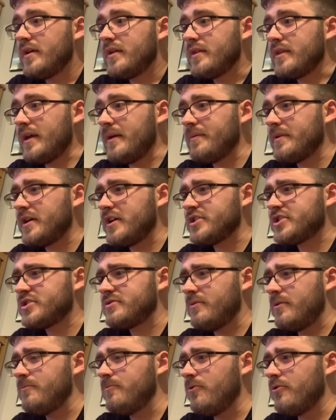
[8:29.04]
Then we got
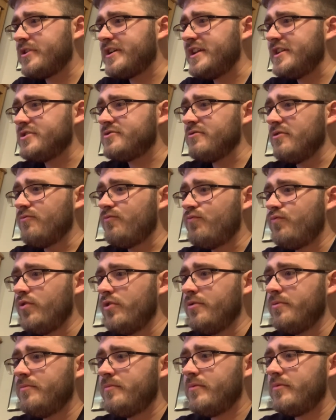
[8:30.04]
someone walking into a
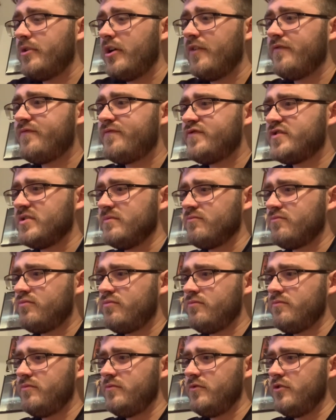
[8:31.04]
room of some
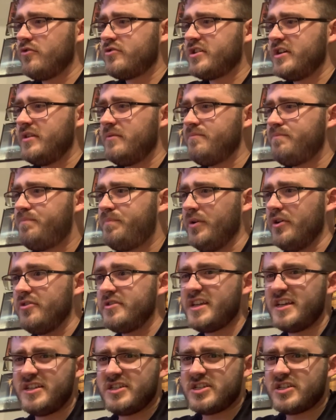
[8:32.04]
looks like they're
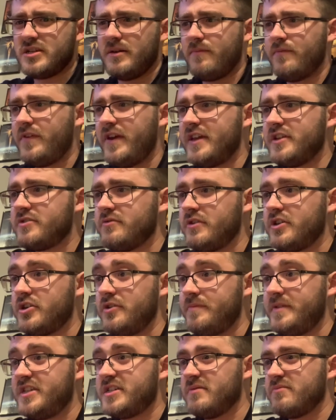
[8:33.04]
building something, so it
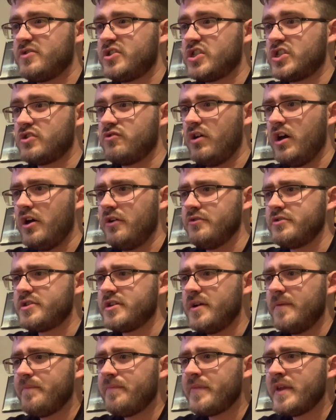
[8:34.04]
could be some
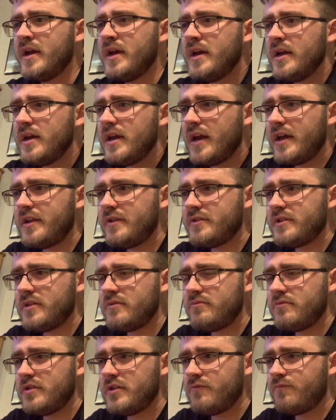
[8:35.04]
Skrulls
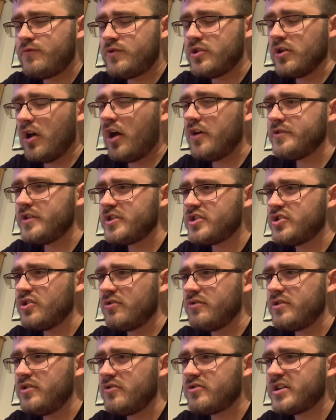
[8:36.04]
they, on the
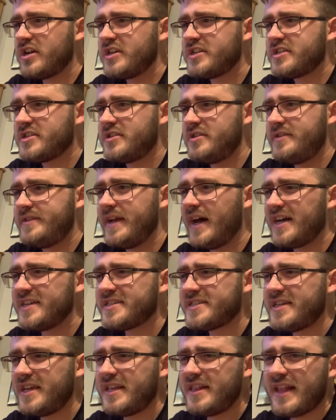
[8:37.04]
door, it looks like
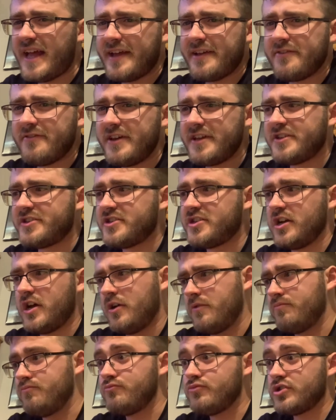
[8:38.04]
Nazi language,
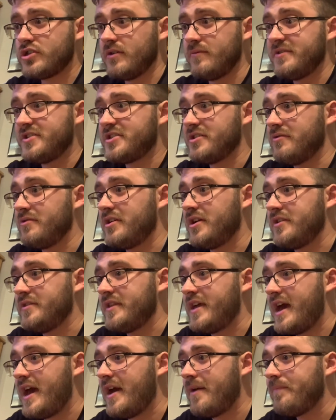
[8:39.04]
so something's going on
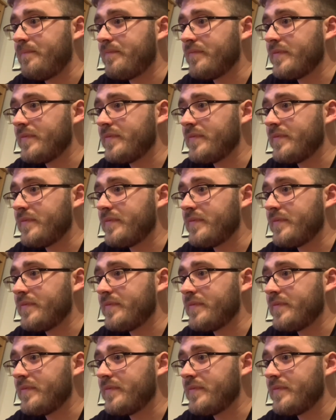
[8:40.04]
there.